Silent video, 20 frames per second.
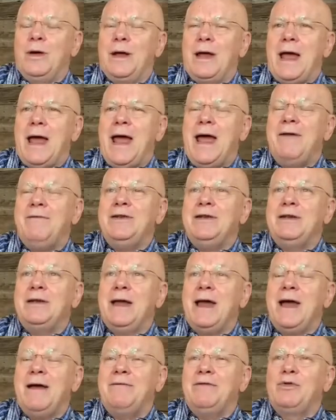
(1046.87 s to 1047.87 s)
Having
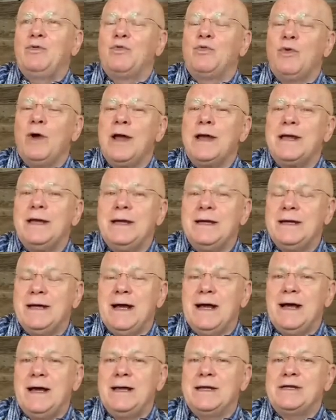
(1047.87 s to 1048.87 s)

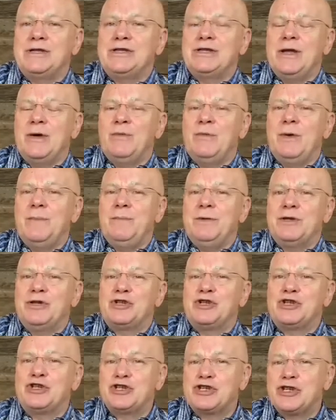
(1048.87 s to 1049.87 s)
recognized that we've been
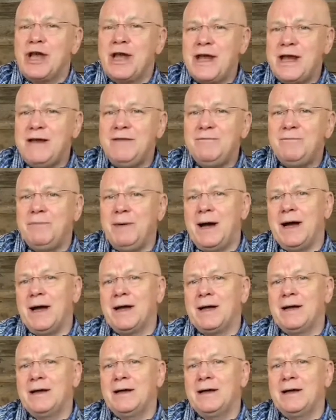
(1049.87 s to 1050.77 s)
saved by